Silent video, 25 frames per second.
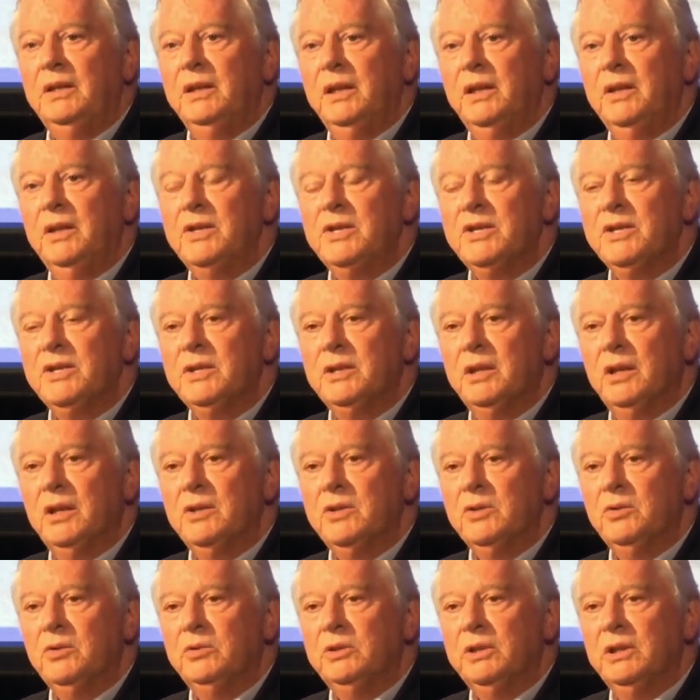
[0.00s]
those
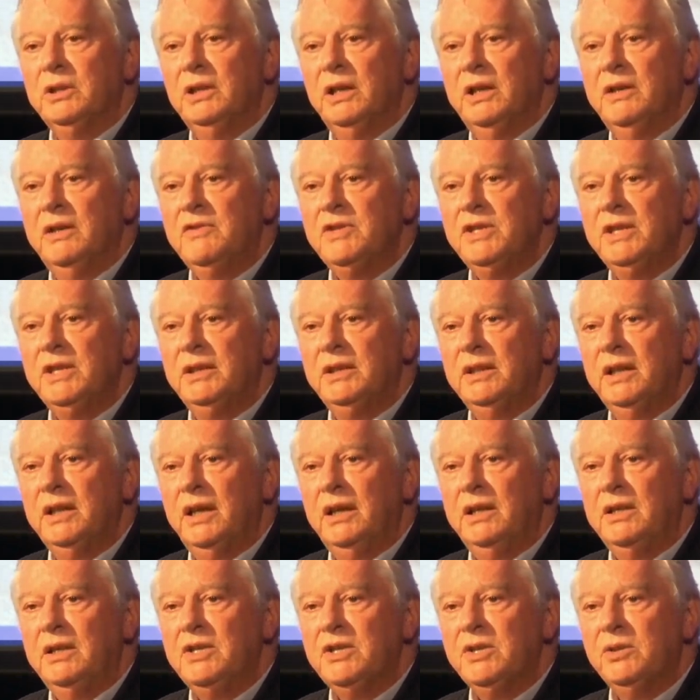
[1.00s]
those autoclaves didn't
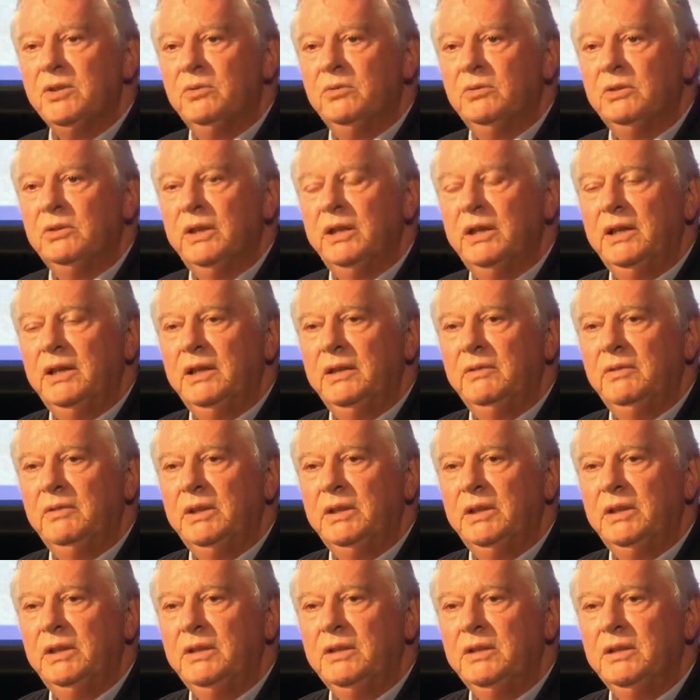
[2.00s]
get installed there; they
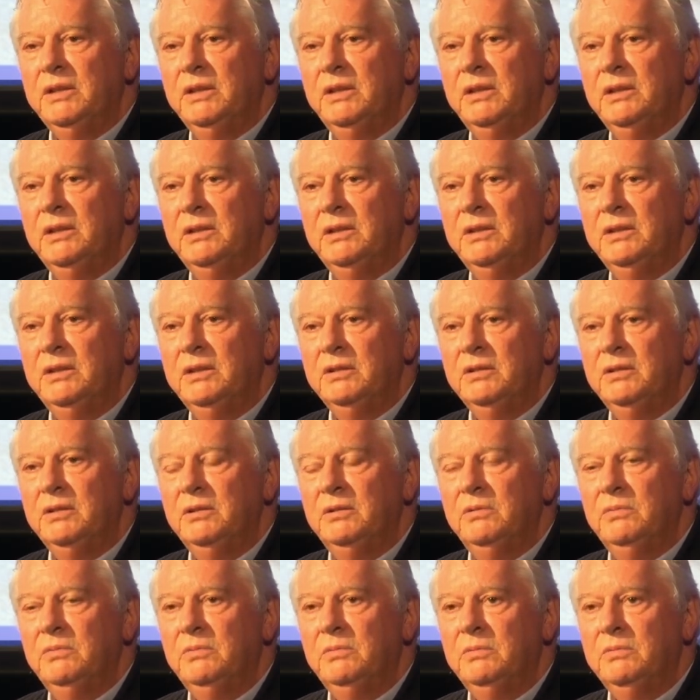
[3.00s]
went into
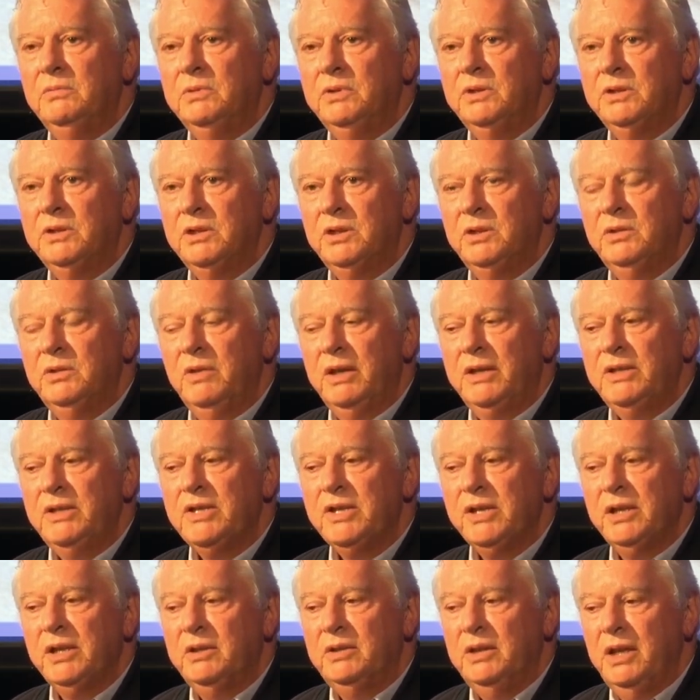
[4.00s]
to to
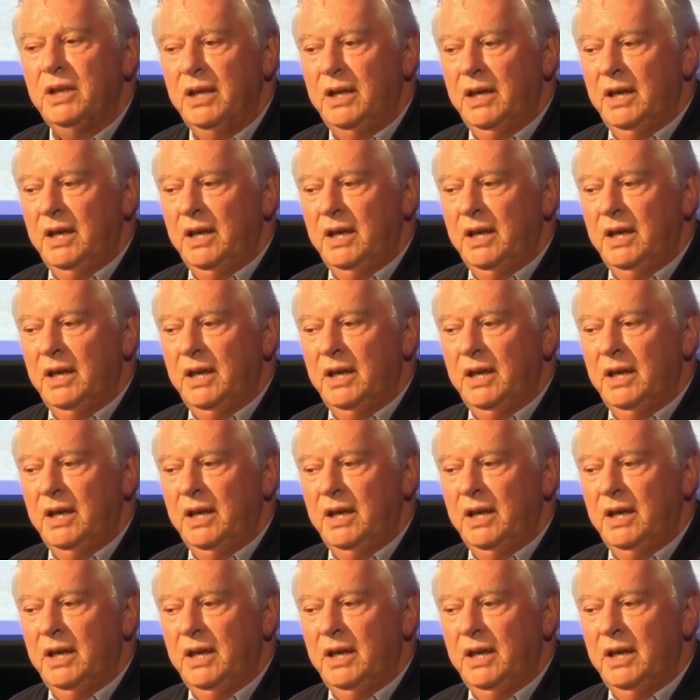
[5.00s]
Enstone.